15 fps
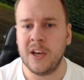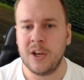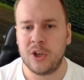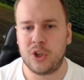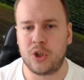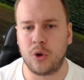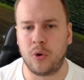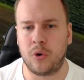
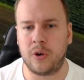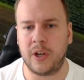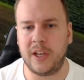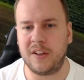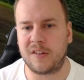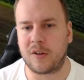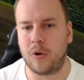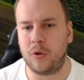Sure,
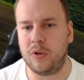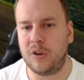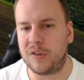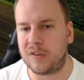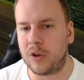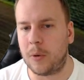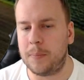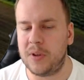it's going to
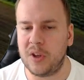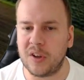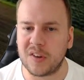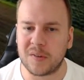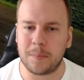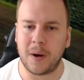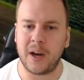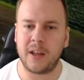stop
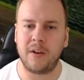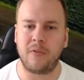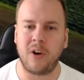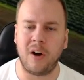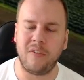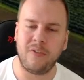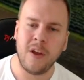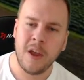just by the
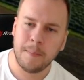rough,